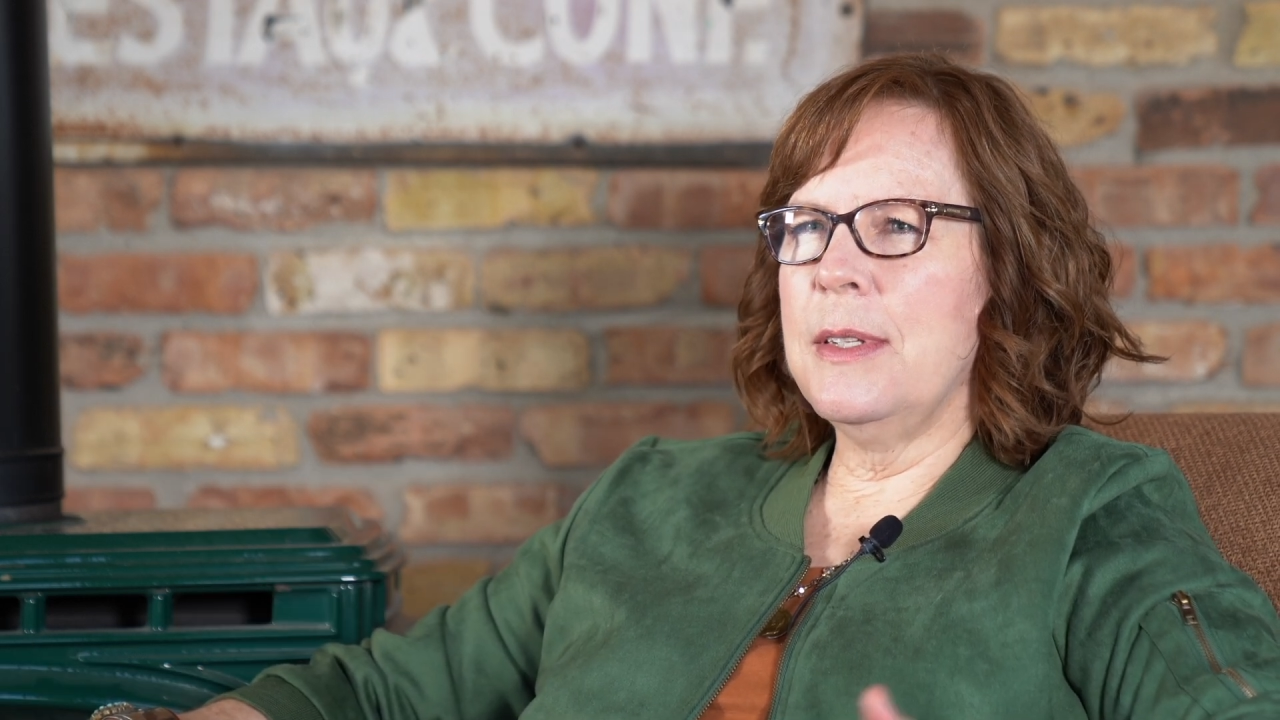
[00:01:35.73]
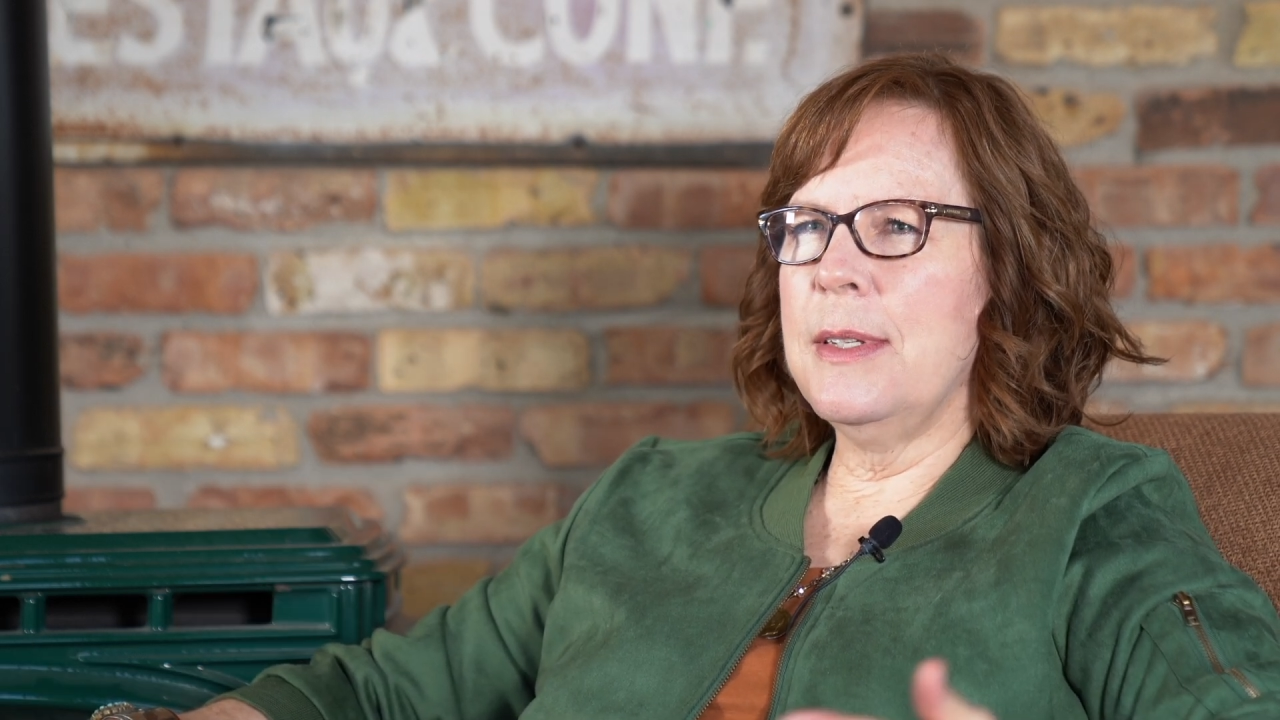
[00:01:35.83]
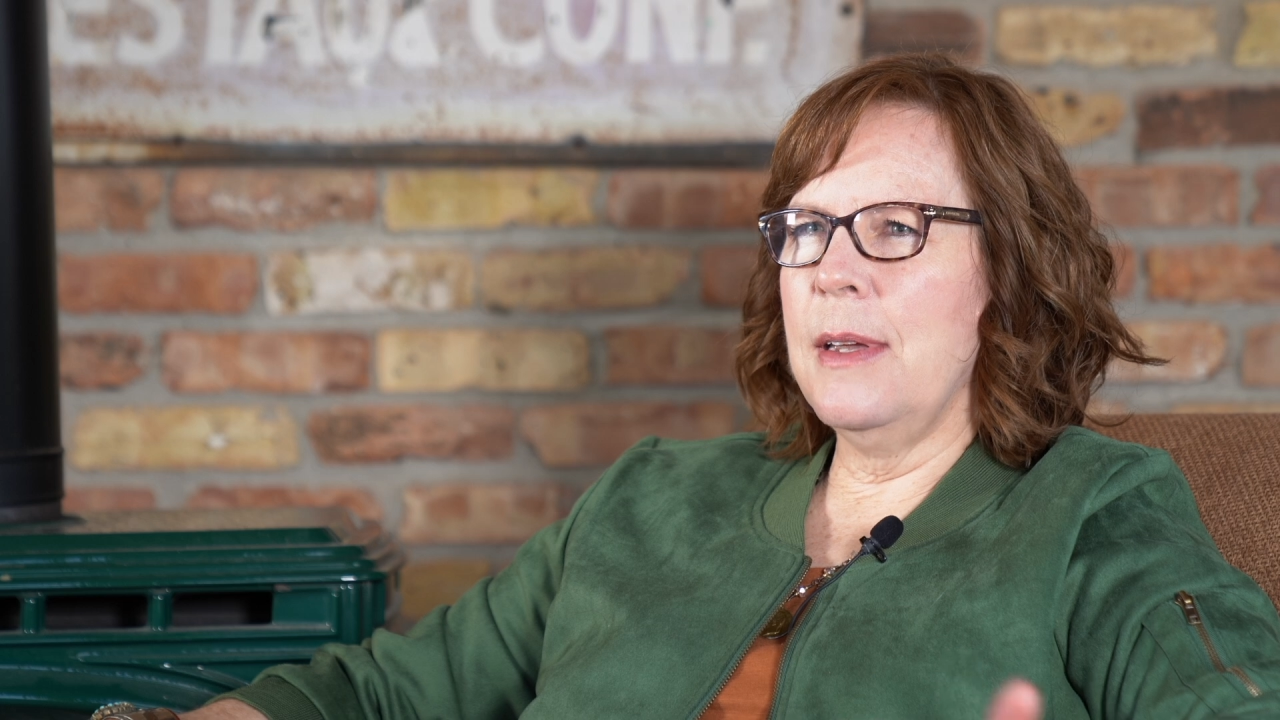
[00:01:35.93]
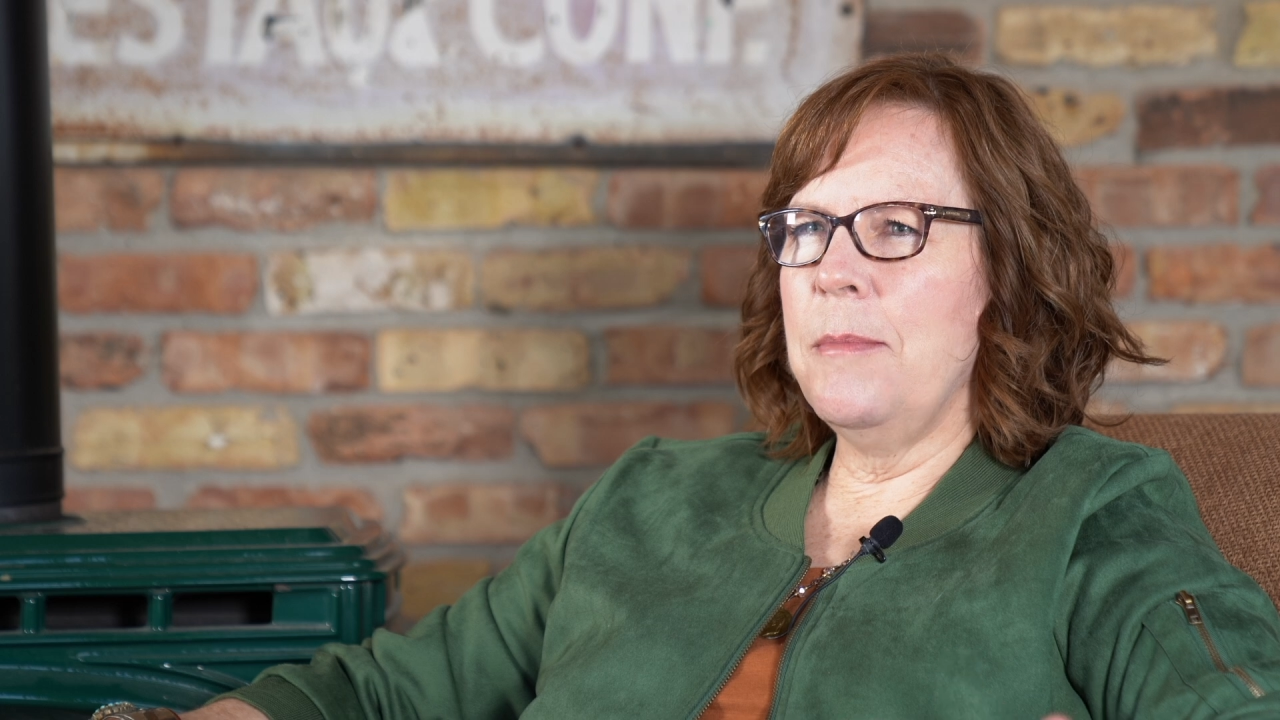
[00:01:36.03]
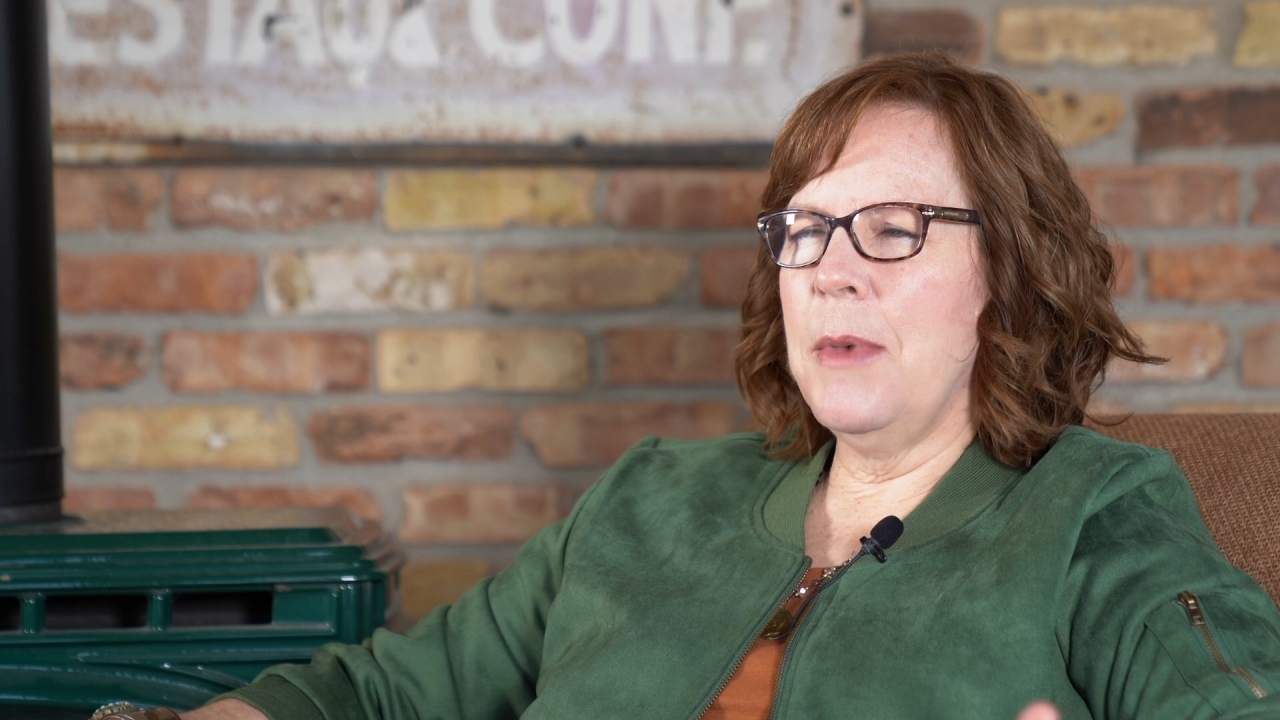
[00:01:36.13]

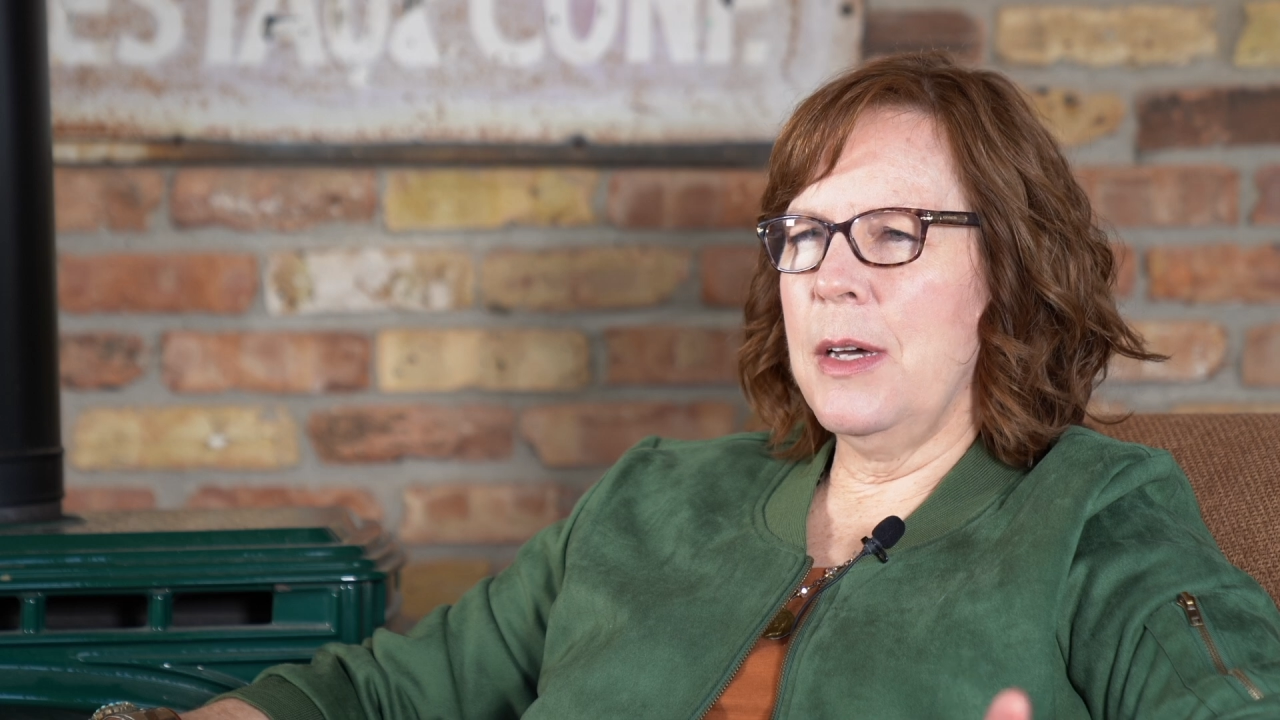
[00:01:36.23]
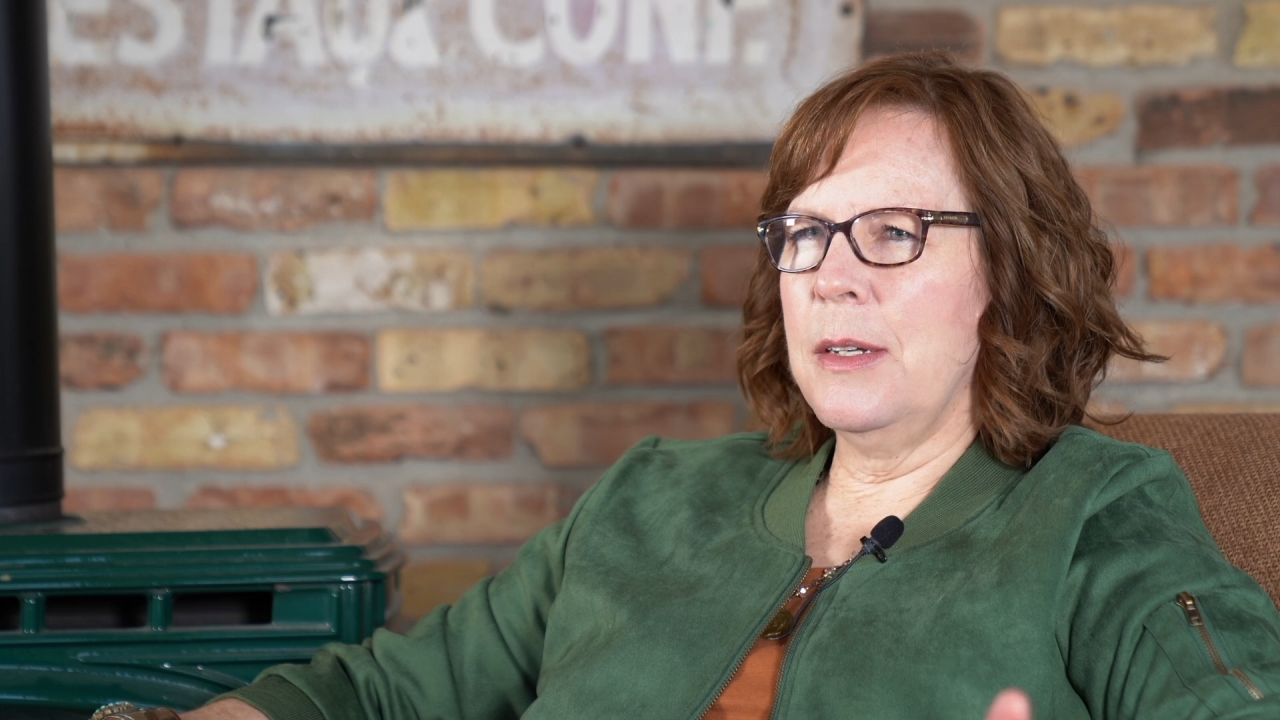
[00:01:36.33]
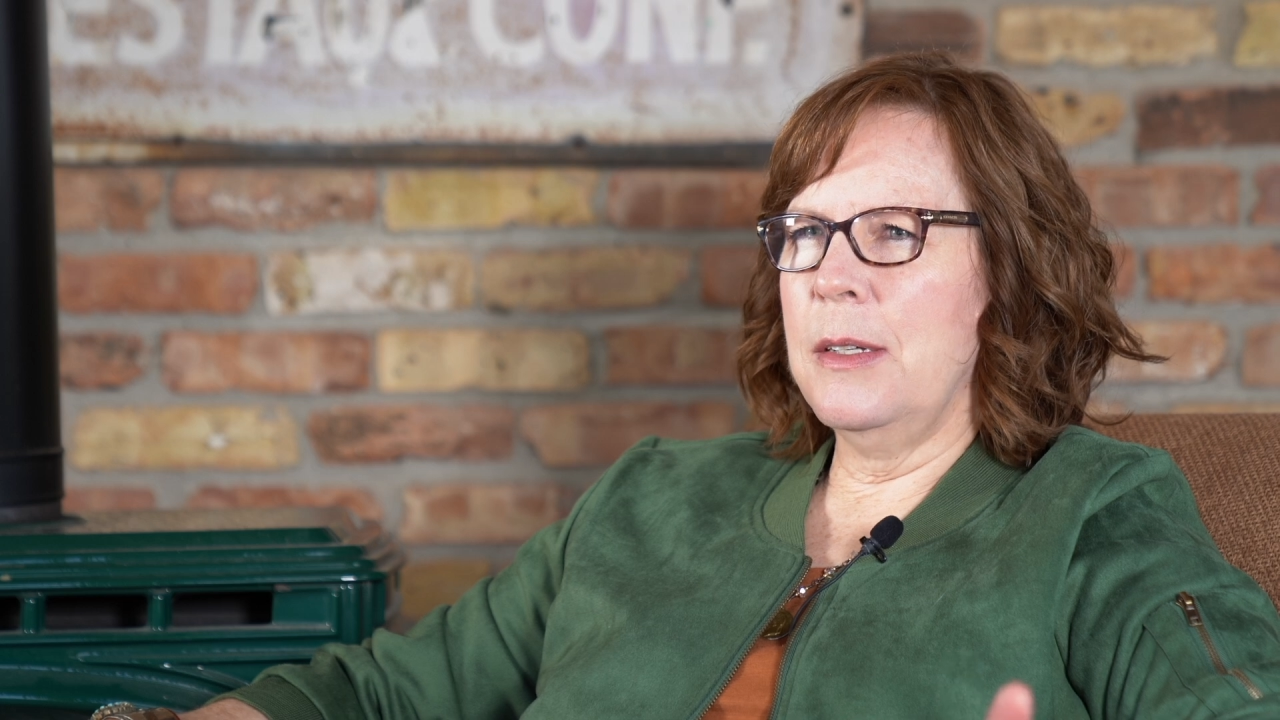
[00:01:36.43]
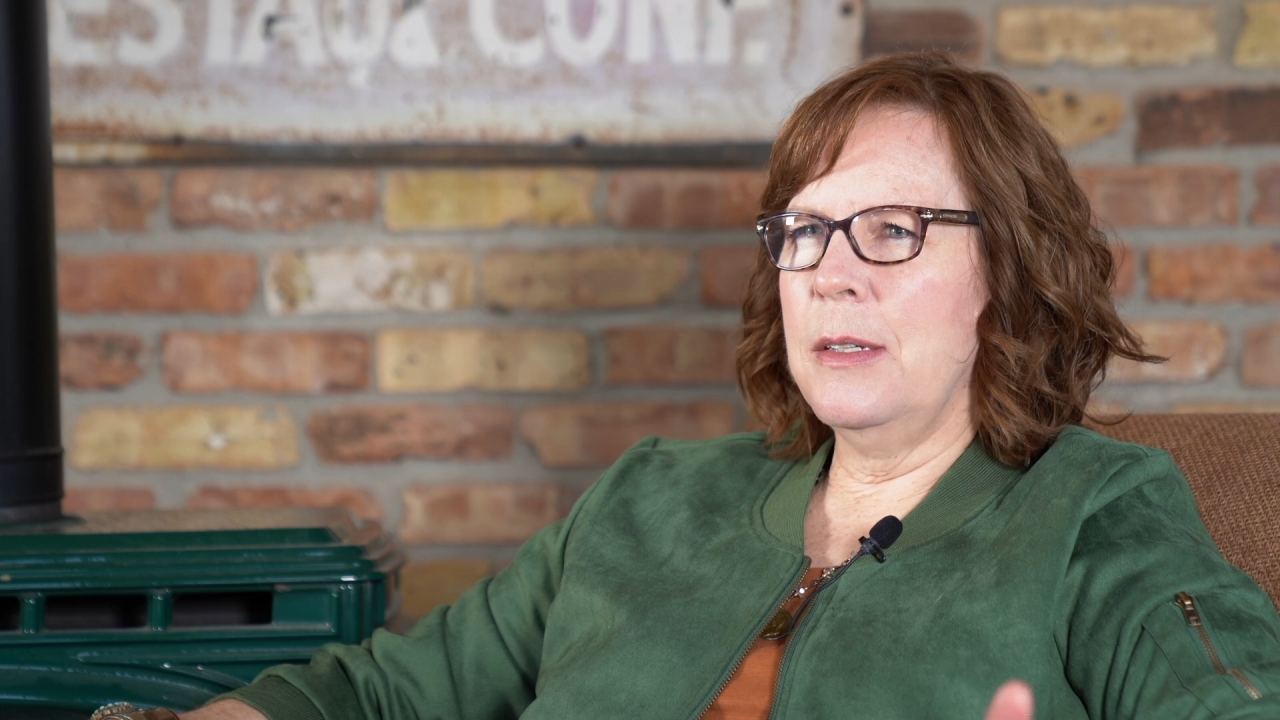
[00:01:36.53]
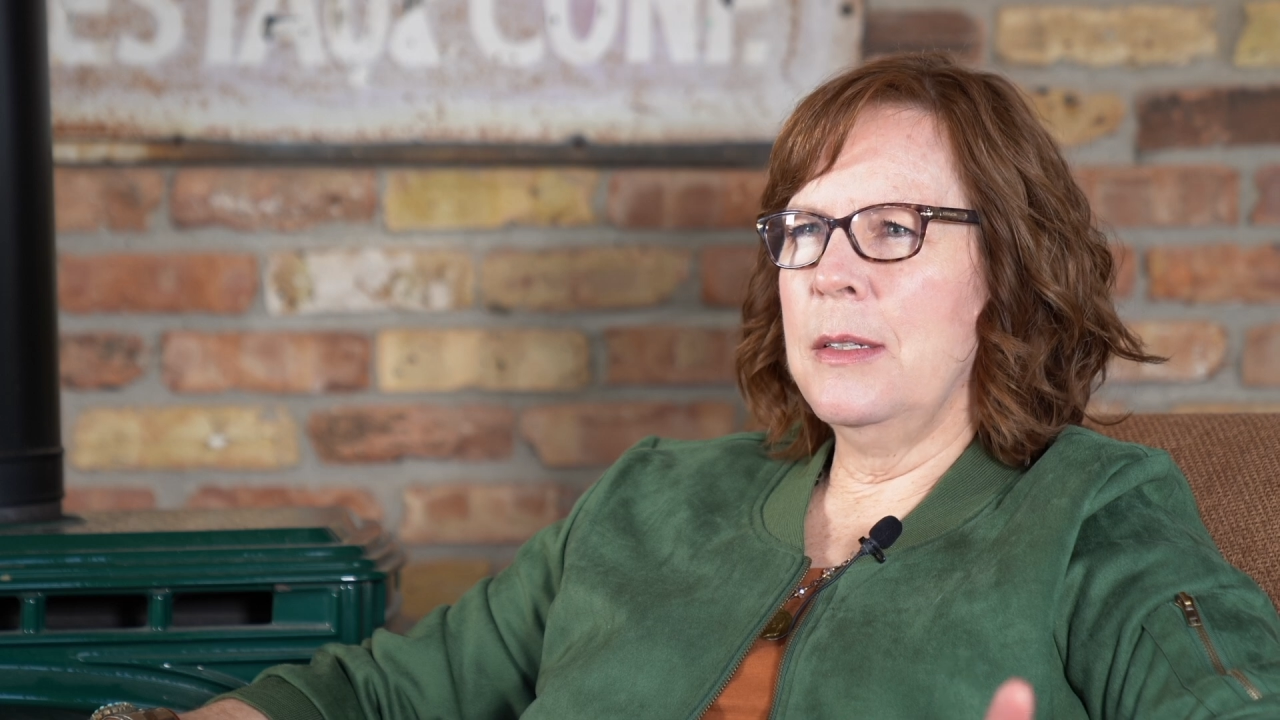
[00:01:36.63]
same
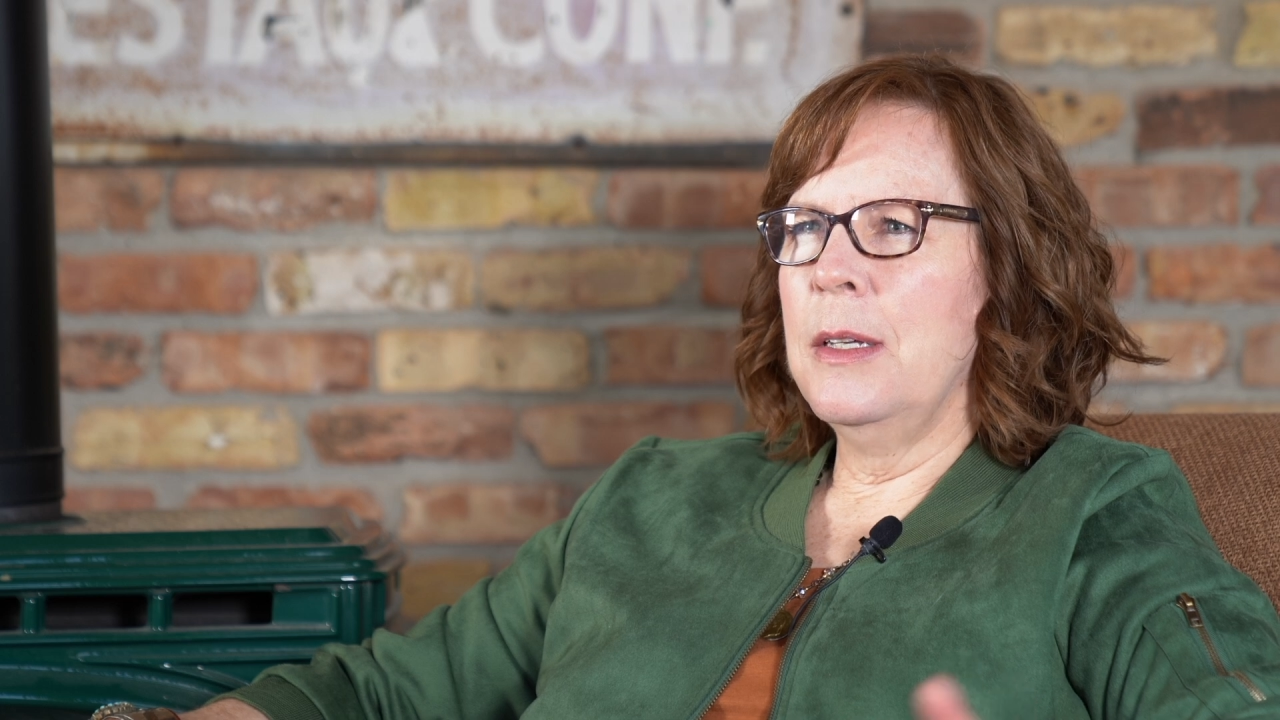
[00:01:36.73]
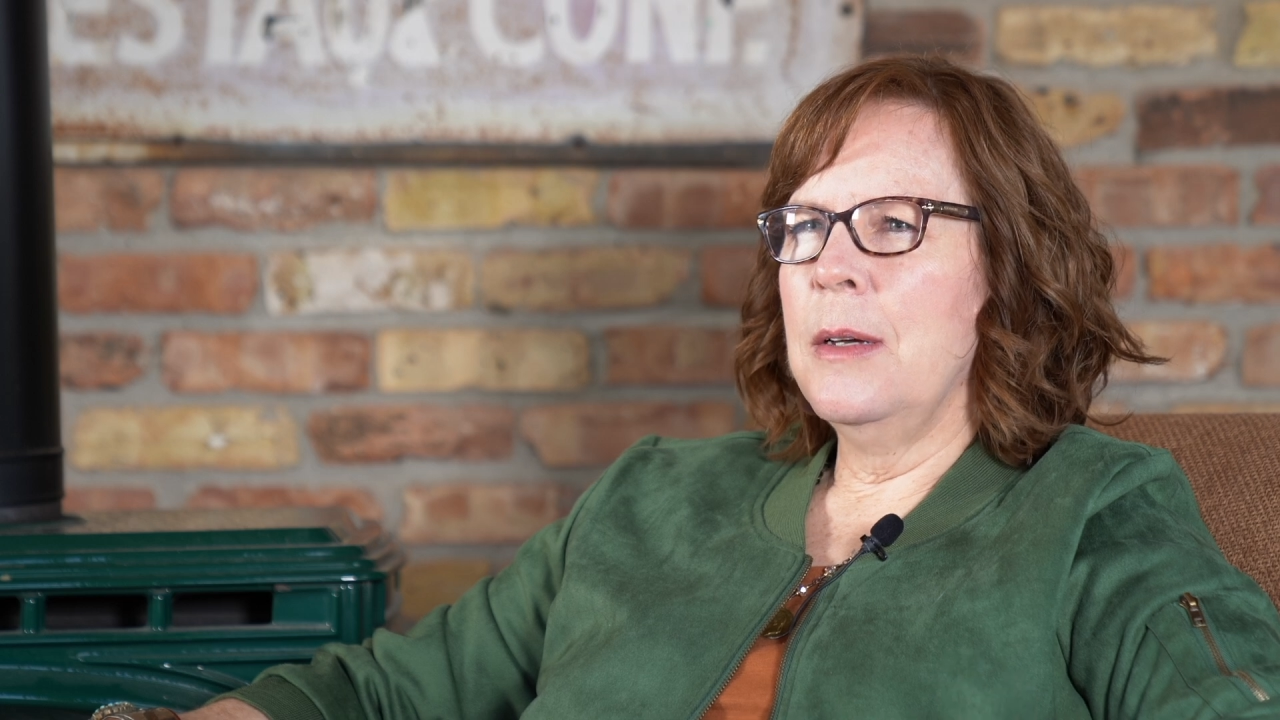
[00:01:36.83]
model,